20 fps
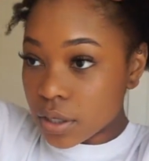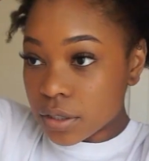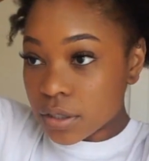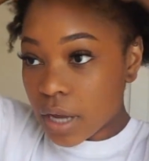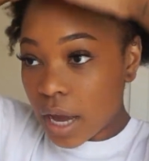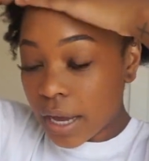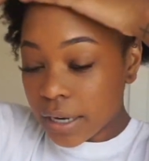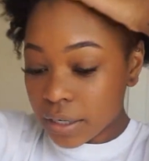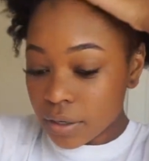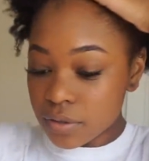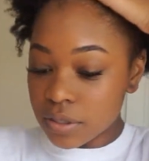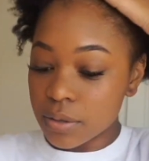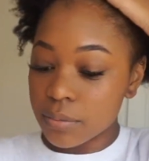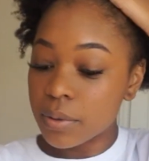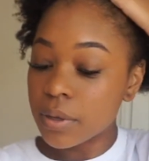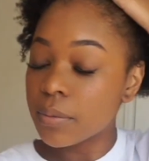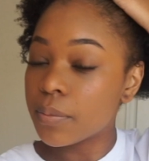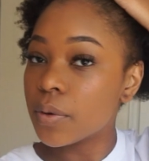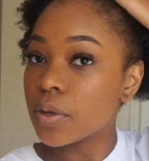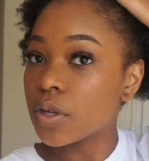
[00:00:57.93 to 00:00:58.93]
I know some
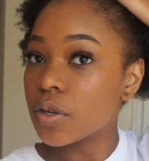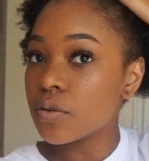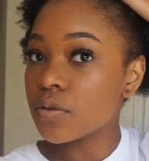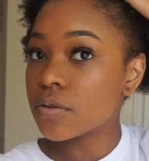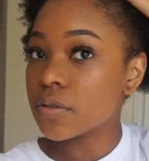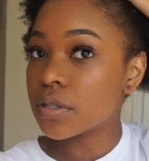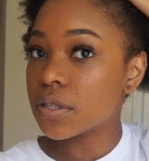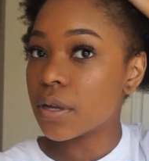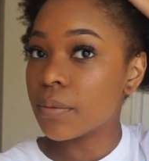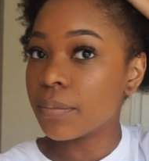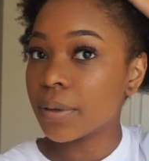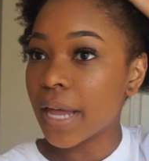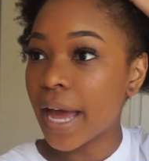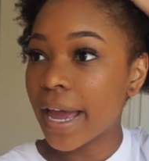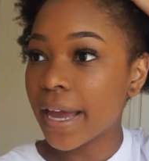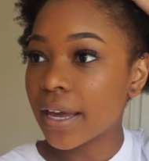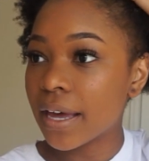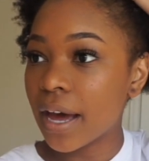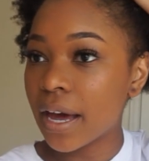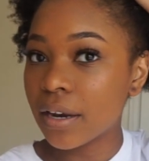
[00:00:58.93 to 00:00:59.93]
people use the
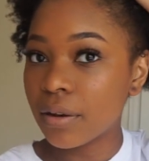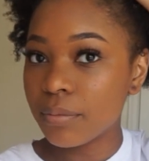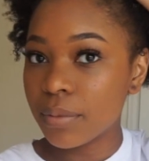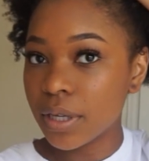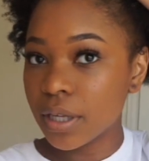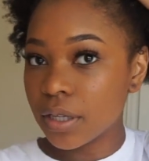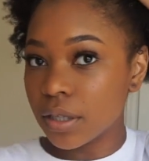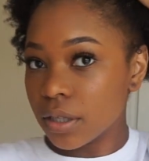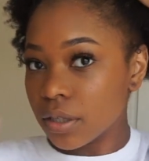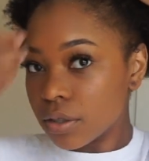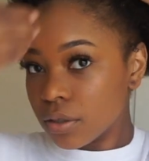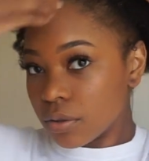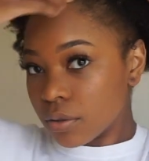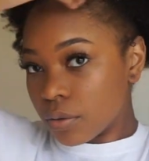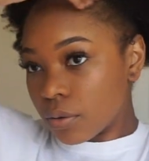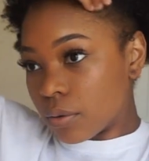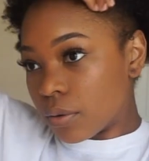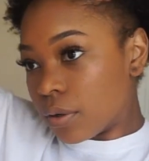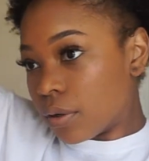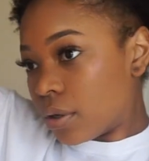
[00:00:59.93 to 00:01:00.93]
black Gotta Be
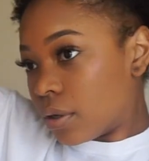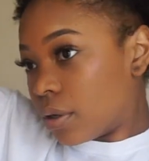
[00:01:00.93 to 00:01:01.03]
glue.